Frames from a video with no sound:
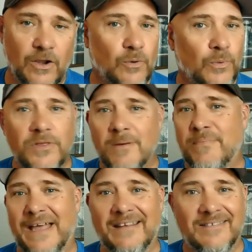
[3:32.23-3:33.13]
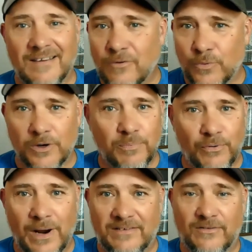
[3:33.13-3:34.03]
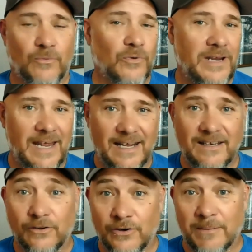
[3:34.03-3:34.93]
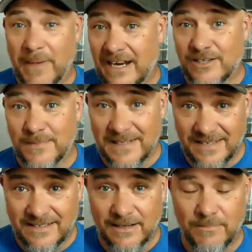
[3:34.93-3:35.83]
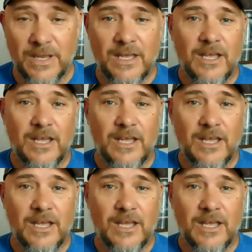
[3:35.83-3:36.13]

We're the best WordPress-oriented learning management system